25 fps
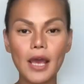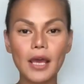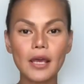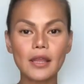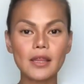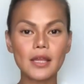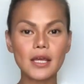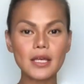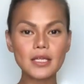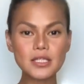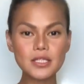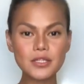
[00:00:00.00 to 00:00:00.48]

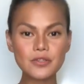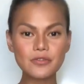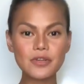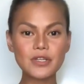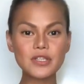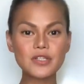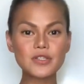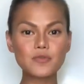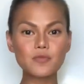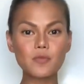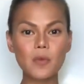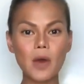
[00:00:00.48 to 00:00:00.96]
And that's the
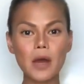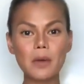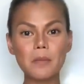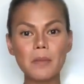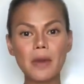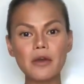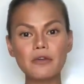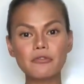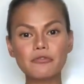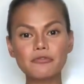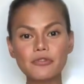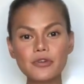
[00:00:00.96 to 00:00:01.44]
reason why
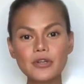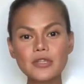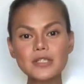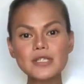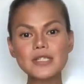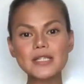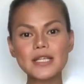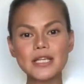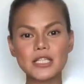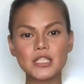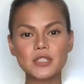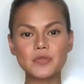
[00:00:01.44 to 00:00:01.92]
my
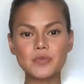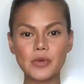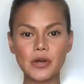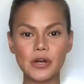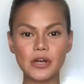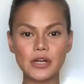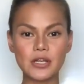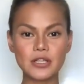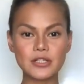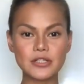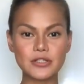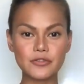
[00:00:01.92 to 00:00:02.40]
first
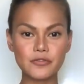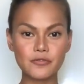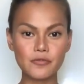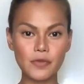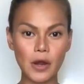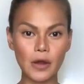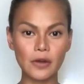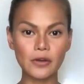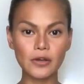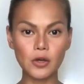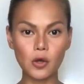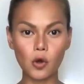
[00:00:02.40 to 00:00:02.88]
experience of
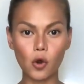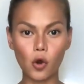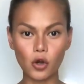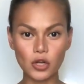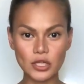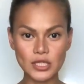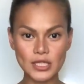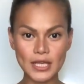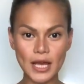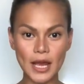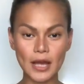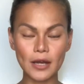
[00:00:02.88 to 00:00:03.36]
wearing a
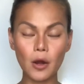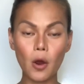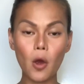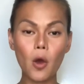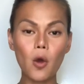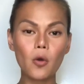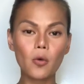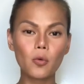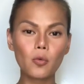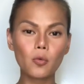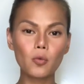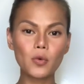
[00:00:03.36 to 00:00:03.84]
corset
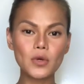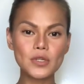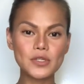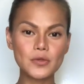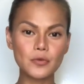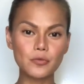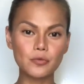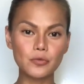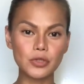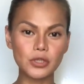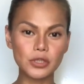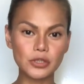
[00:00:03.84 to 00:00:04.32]

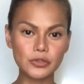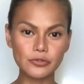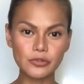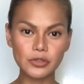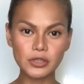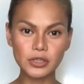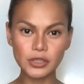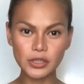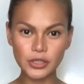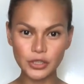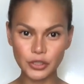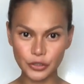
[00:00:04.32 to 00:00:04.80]
wasn't
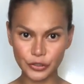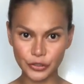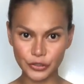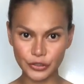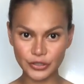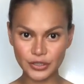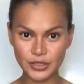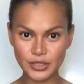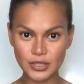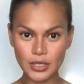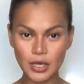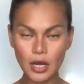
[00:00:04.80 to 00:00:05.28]
really
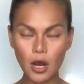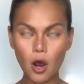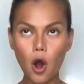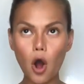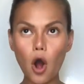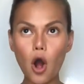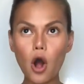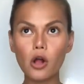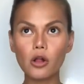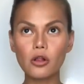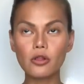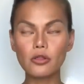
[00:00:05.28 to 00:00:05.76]
good.
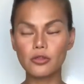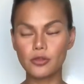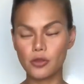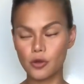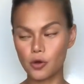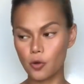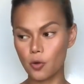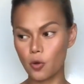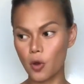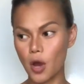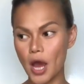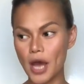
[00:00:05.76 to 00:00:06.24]

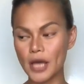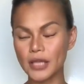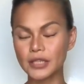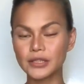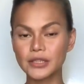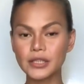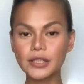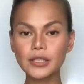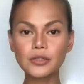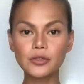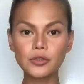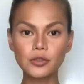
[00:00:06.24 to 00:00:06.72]
Although I
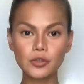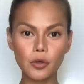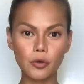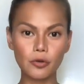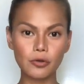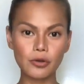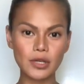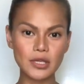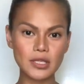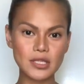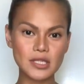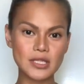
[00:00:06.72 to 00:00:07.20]
did
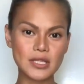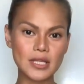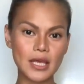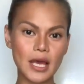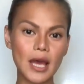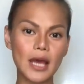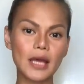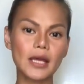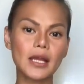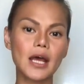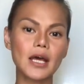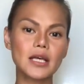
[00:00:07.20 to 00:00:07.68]
notice
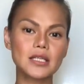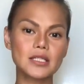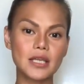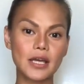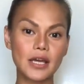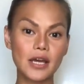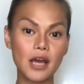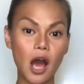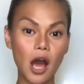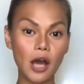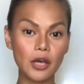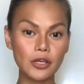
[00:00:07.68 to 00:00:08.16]
that as
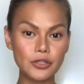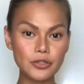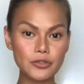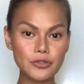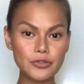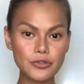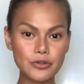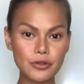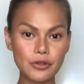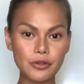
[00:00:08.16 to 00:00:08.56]
I got used